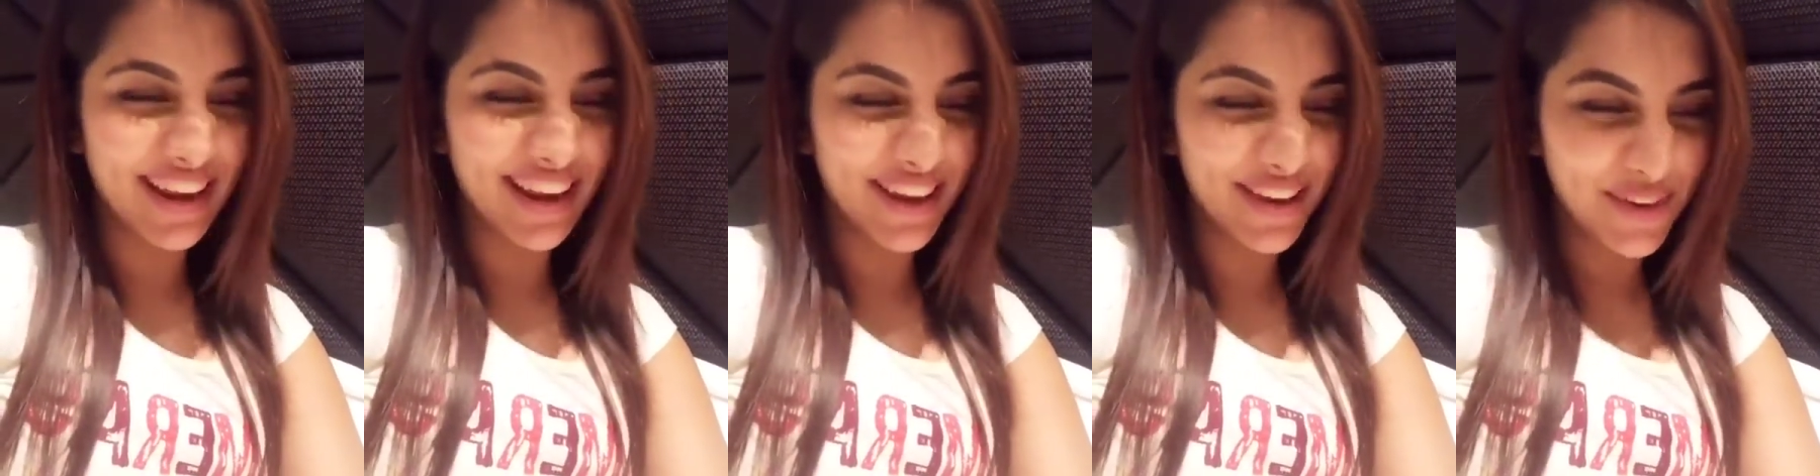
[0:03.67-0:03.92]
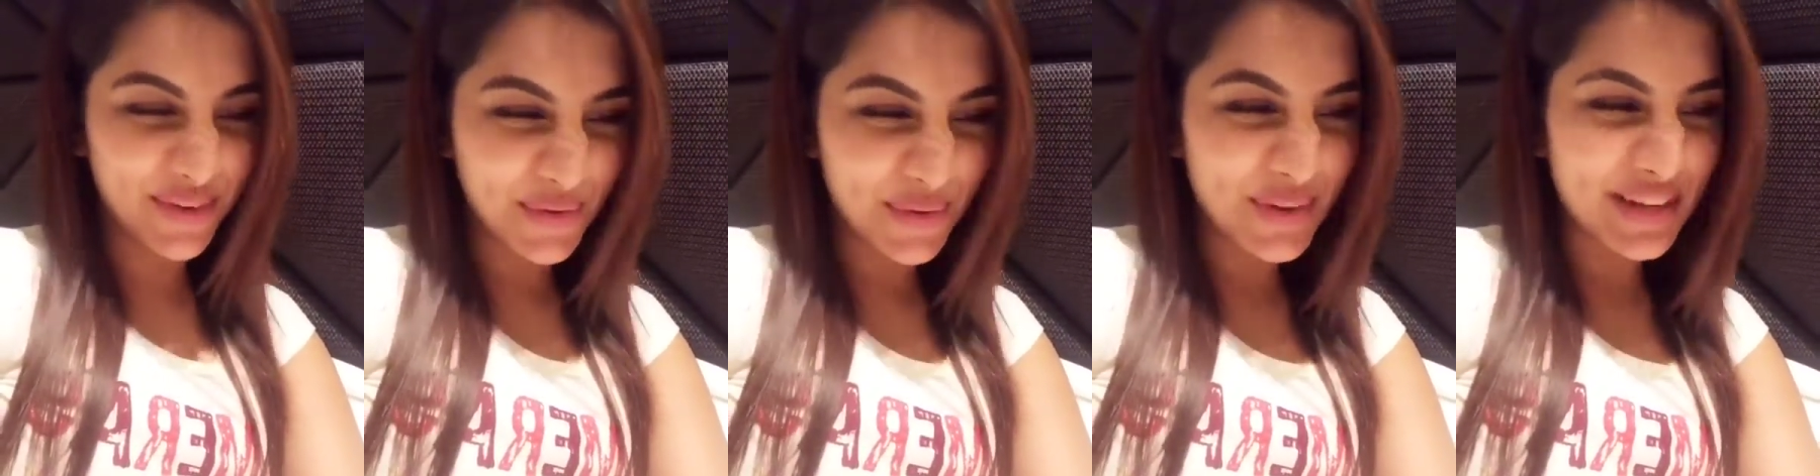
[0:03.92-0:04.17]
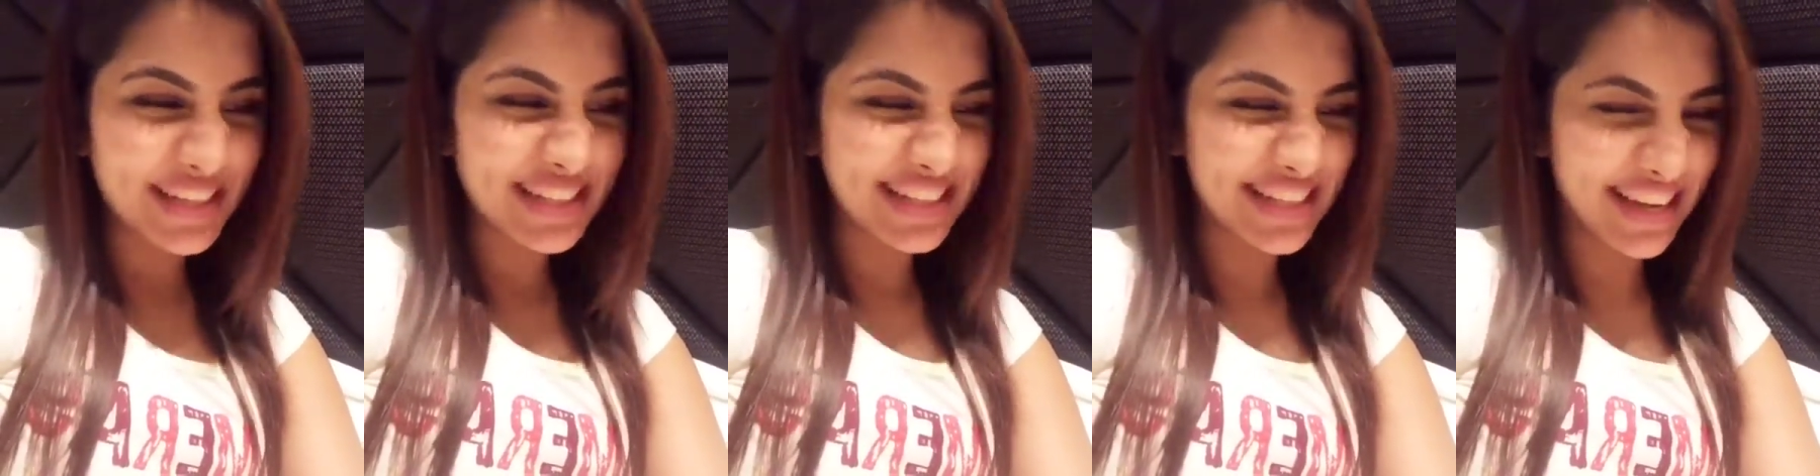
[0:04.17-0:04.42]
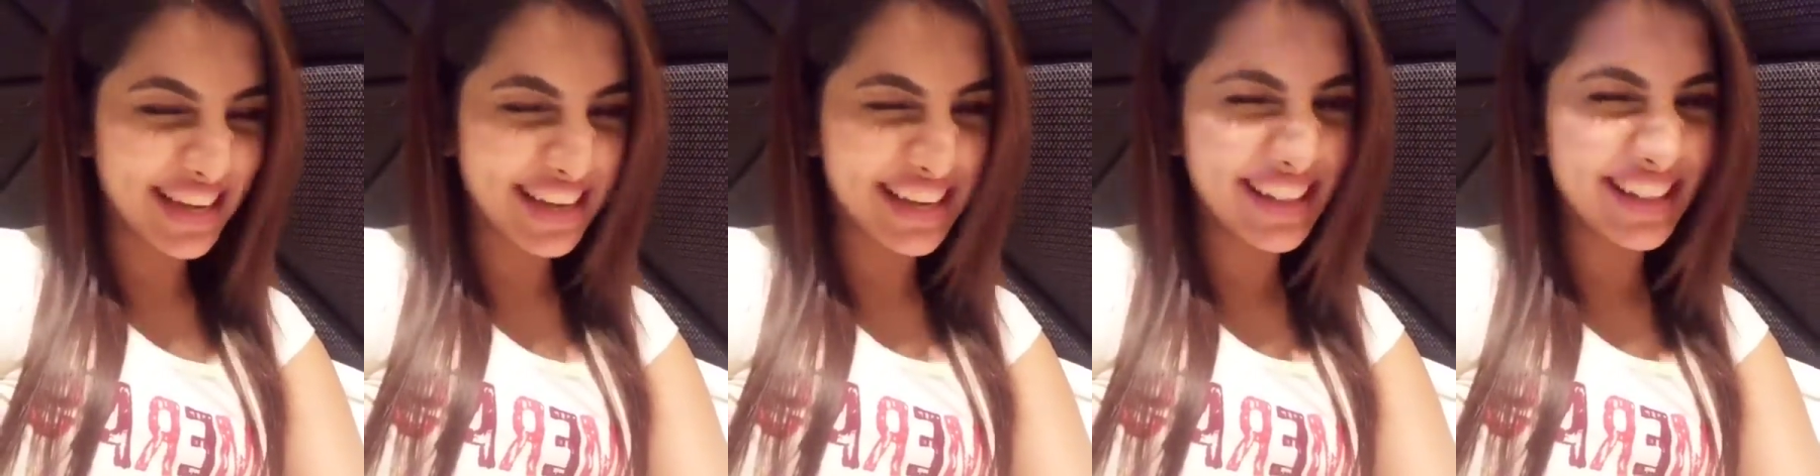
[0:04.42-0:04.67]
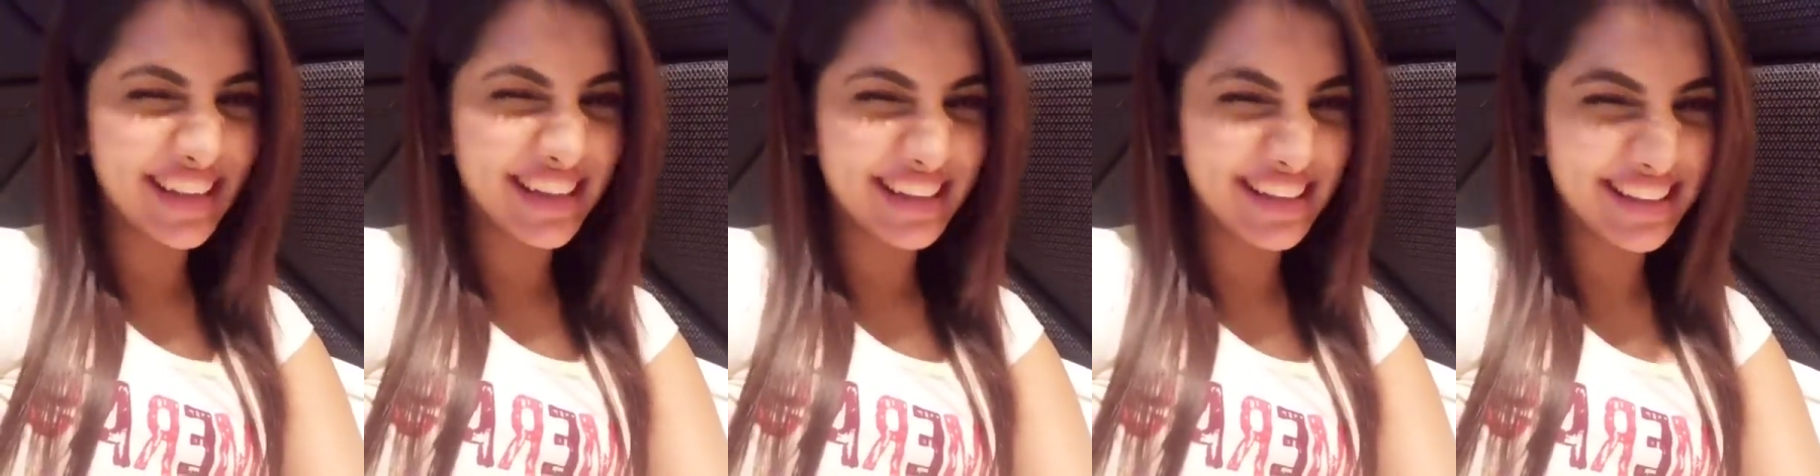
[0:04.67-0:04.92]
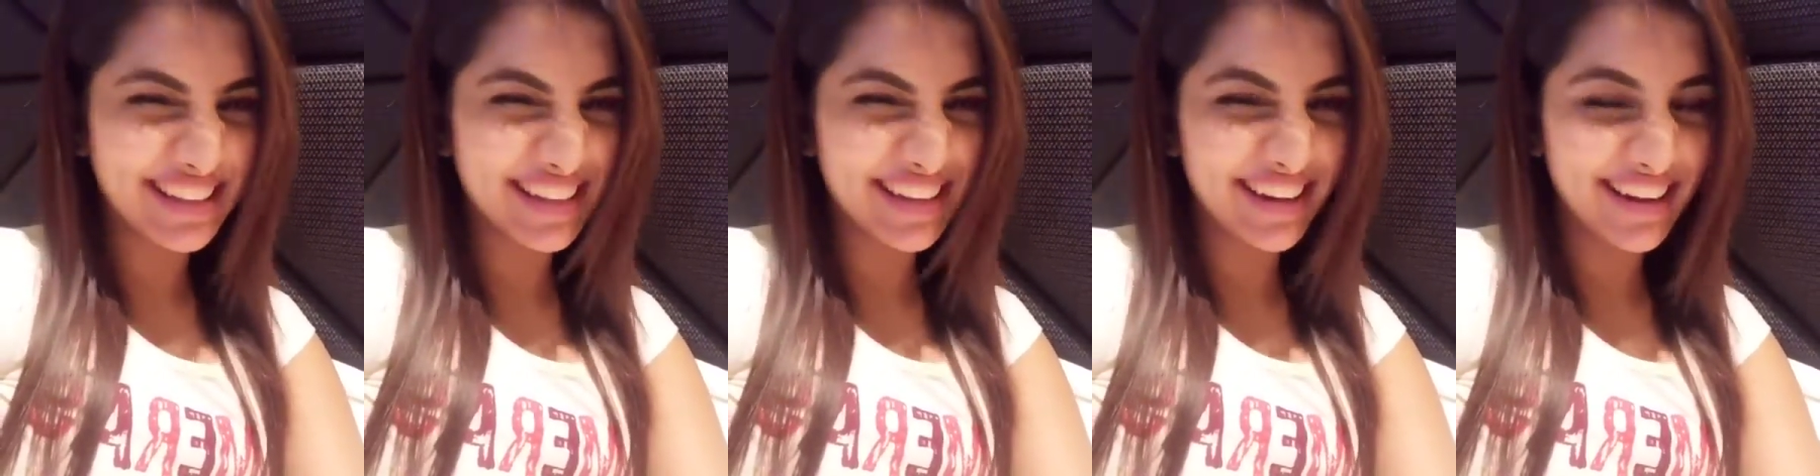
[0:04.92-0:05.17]
and I know it's kind of
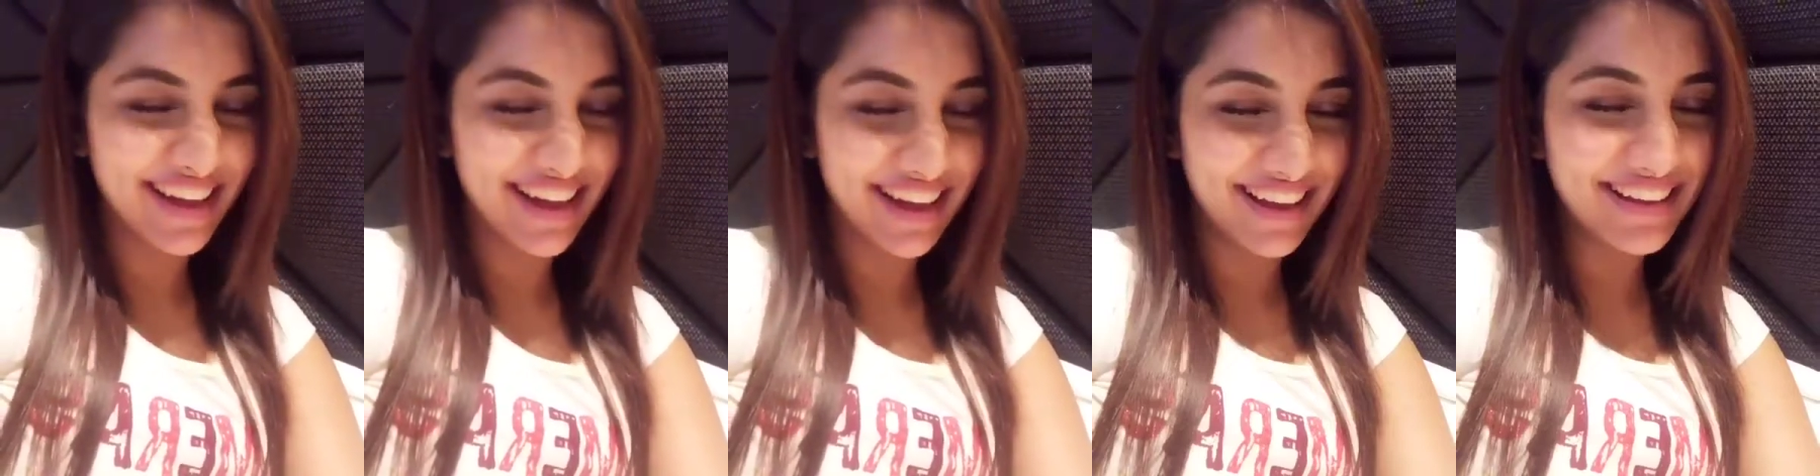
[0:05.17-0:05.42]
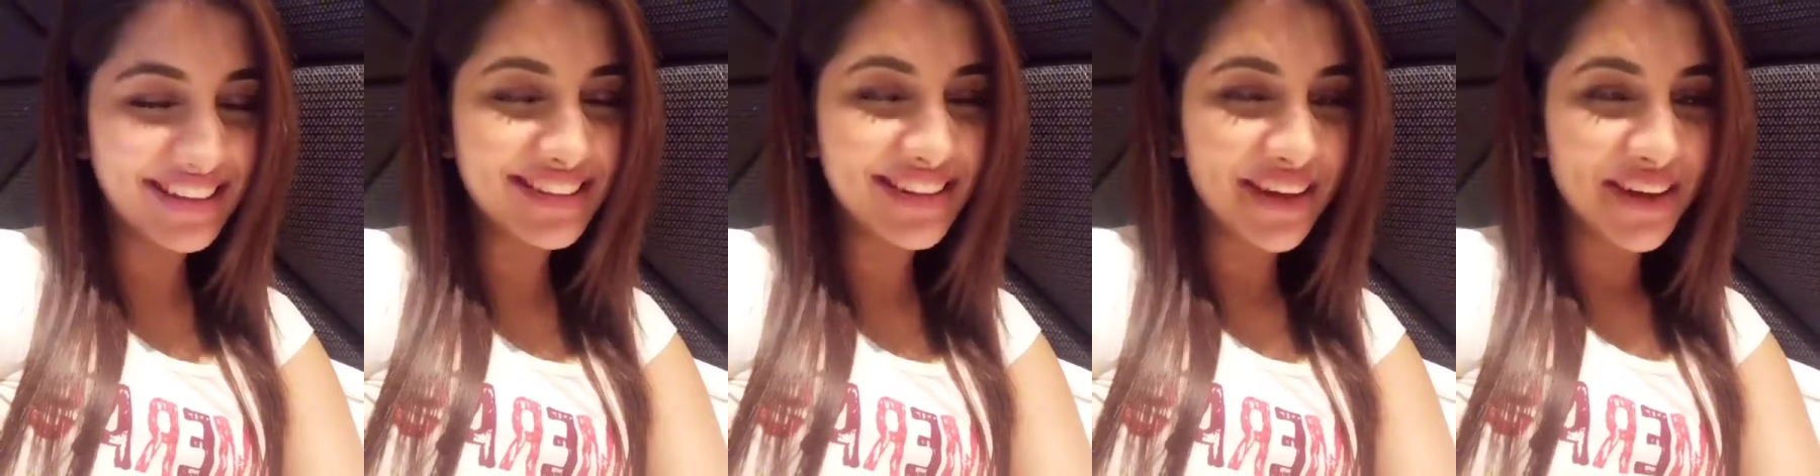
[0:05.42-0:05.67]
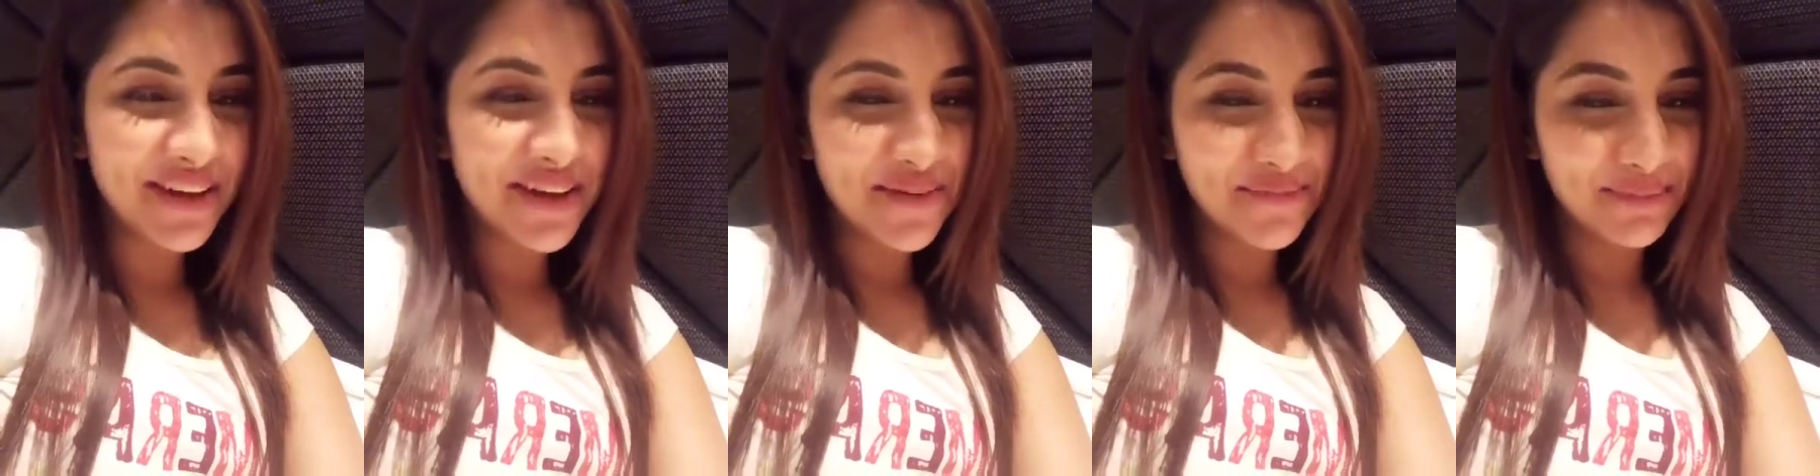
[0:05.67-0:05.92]
late in the night,